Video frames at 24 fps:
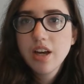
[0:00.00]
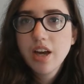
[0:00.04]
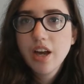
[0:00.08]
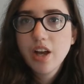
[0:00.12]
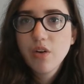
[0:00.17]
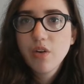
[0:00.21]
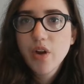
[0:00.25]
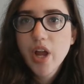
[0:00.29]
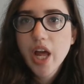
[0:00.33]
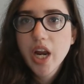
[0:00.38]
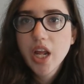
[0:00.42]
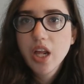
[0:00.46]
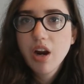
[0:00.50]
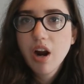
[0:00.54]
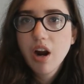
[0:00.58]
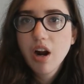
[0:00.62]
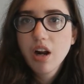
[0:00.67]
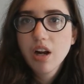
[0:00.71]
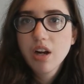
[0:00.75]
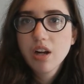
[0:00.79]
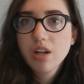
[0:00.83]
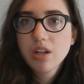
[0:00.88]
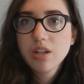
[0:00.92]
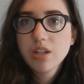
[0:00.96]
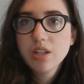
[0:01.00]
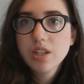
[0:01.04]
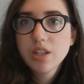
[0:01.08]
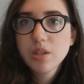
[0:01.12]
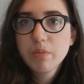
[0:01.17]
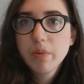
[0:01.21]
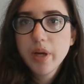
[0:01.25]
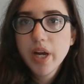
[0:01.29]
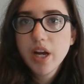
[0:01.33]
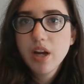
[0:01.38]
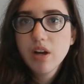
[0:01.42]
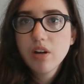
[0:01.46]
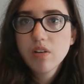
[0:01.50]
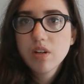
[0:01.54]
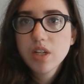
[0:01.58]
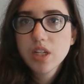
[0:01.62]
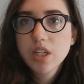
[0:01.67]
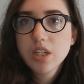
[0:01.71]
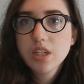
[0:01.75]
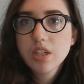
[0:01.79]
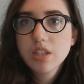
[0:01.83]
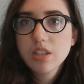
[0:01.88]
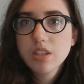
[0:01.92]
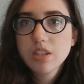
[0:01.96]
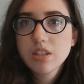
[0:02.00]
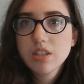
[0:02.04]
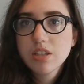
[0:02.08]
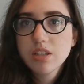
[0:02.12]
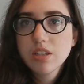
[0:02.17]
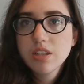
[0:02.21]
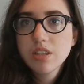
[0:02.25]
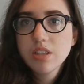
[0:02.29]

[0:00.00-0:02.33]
I read an article about it.